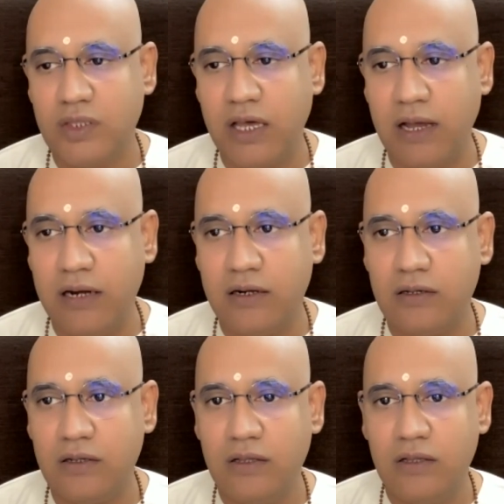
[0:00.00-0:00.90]

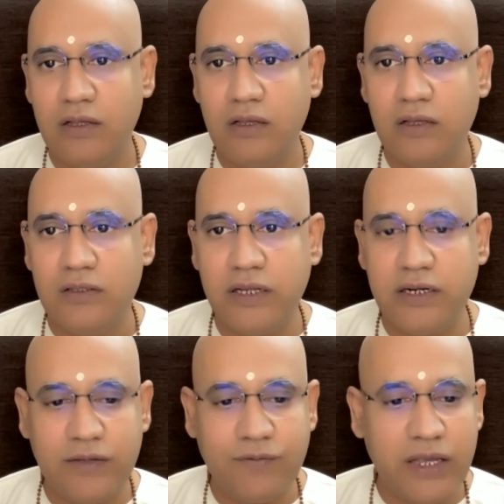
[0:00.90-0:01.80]
that the
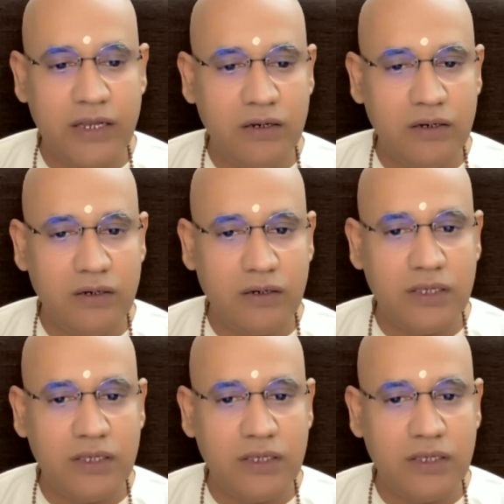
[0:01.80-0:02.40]
divine